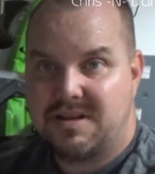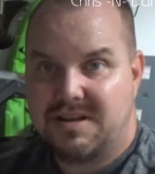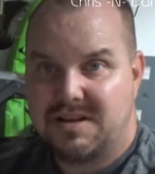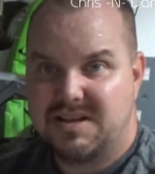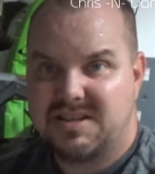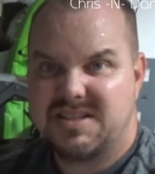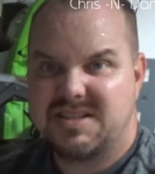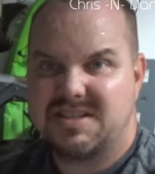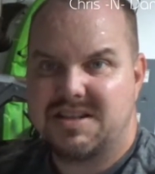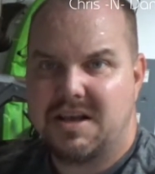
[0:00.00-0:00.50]

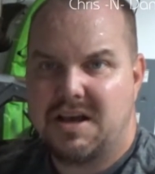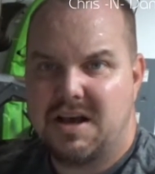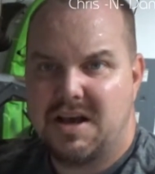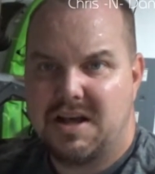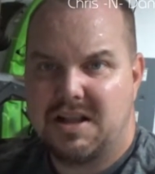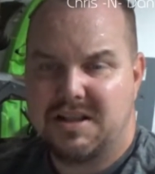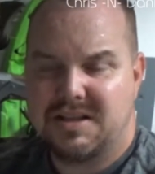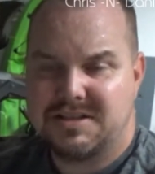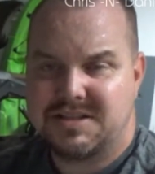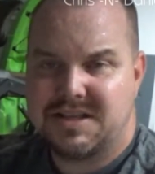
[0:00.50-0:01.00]

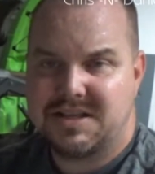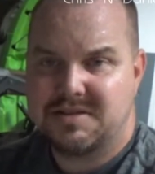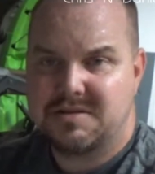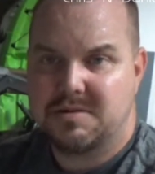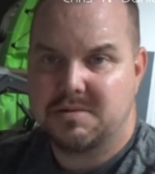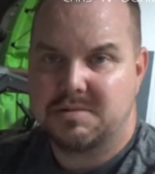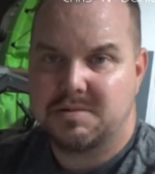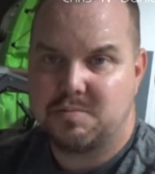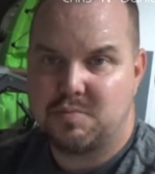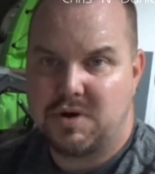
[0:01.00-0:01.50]
let's get
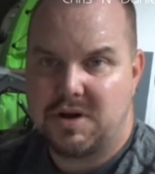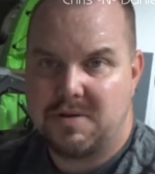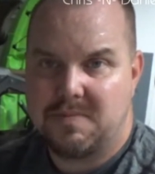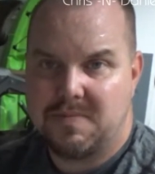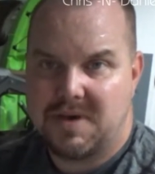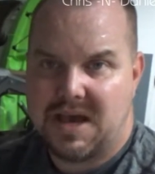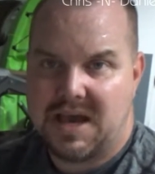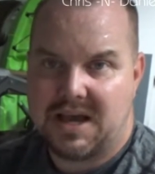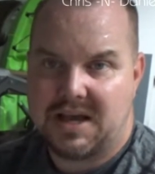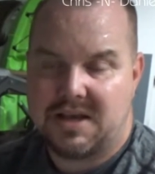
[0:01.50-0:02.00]
some spring
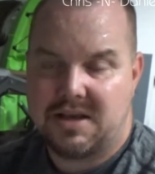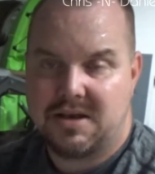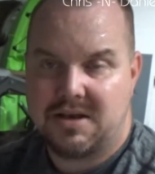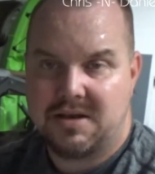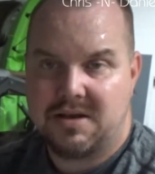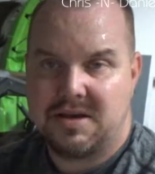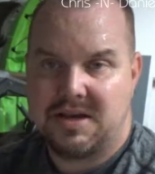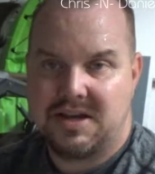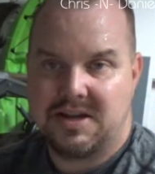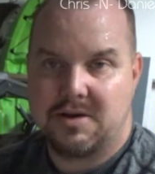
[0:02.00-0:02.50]

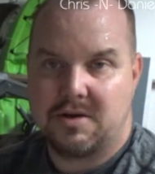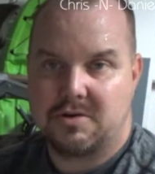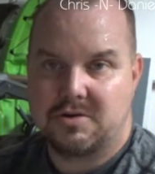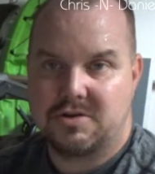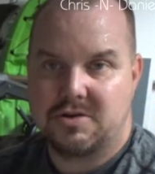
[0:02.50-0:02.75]
back in our